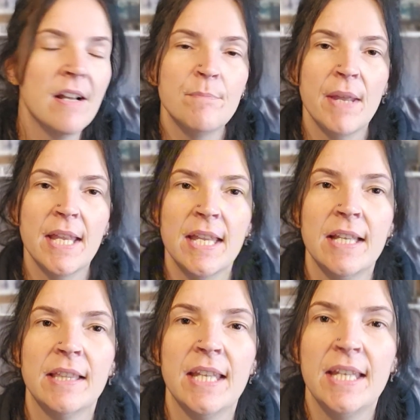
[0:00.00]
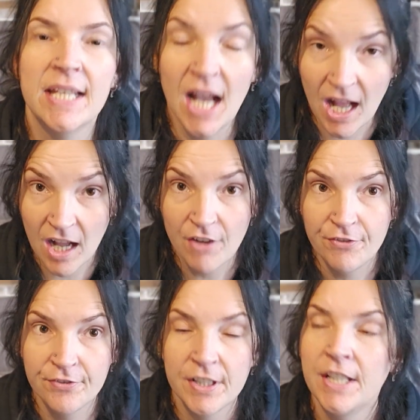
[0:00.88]
started making the
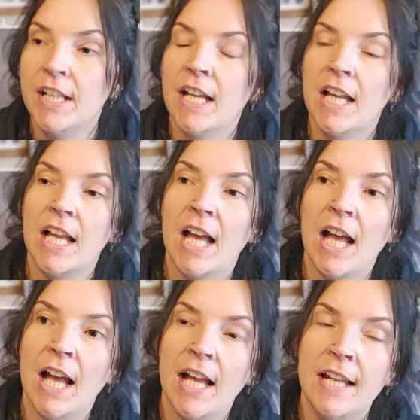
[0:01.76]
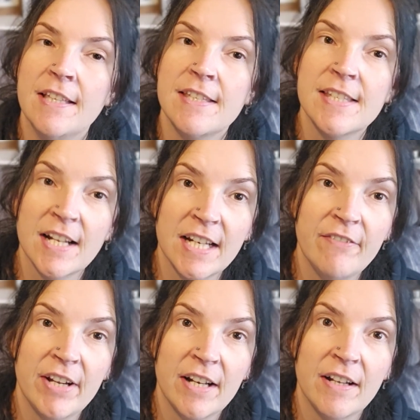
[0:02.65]
cuff, and
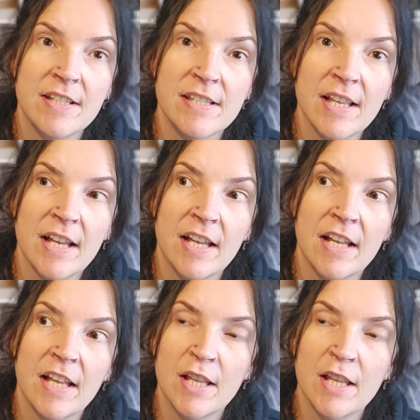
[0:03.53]
suddenly realised that